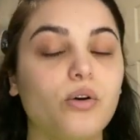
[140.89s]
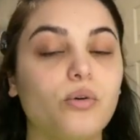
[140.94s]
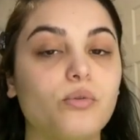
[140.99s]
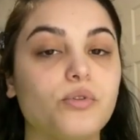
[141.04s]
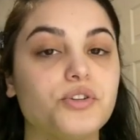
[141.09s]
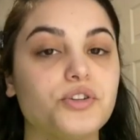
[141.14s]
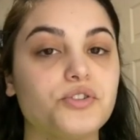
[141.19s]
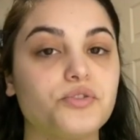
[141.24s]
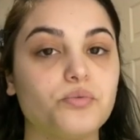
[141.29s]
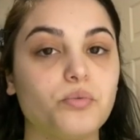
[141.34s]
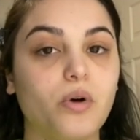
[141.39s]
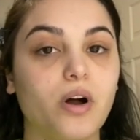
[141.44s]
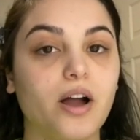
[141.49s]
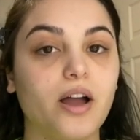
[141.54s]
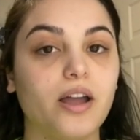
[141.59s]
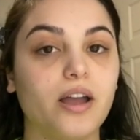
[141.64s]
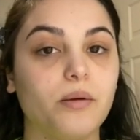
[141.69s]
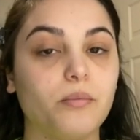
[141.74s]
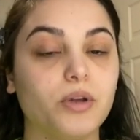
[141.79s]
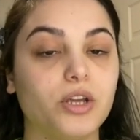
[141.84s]
which is why
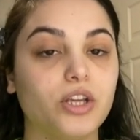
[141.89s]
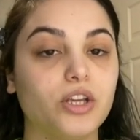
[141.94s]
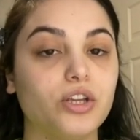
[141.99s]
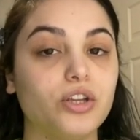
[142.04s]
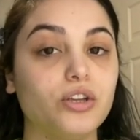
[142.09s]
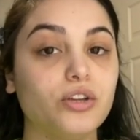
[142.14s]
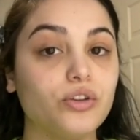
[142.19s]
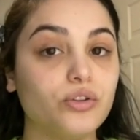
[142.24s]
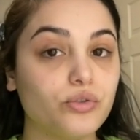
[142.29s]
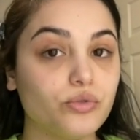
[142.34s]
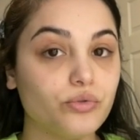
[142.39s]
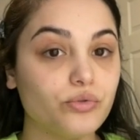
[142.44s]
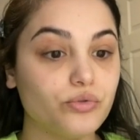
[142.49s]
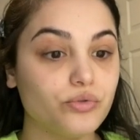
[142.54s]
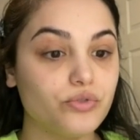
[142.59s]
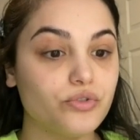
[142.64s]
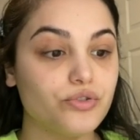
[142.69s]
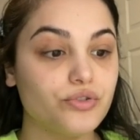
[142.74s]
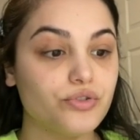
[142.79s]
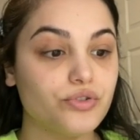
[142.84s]
I'm a
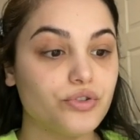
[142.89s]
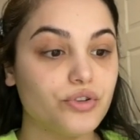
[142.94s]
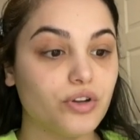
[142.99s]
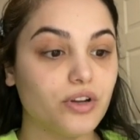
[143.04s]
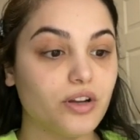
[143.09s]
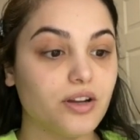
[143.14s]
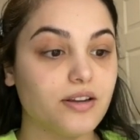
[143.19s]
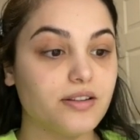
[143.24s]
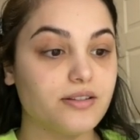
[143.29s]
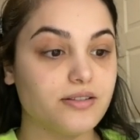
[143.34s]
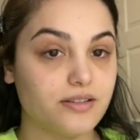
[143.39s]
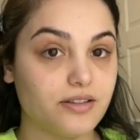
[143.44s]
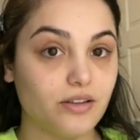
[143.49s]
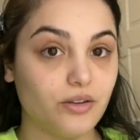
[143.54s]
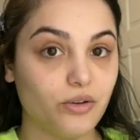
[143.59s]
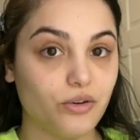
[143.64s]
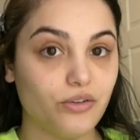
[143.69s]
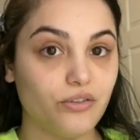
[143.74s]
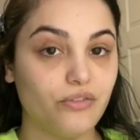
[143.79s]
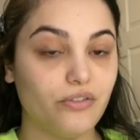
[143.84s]
huge
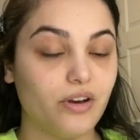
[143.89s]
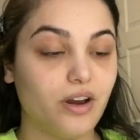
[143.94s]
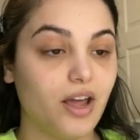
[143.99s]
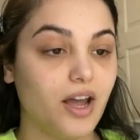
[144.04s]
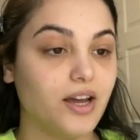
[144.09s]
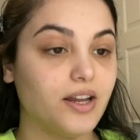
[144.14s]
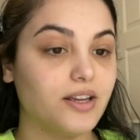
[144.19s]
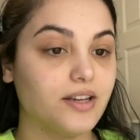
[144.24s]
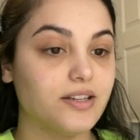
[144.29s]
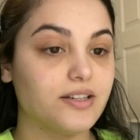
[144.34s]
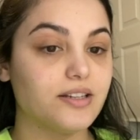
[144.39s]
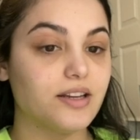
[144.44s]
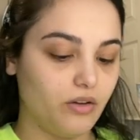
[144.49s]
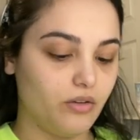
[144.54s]
concealer fanatic.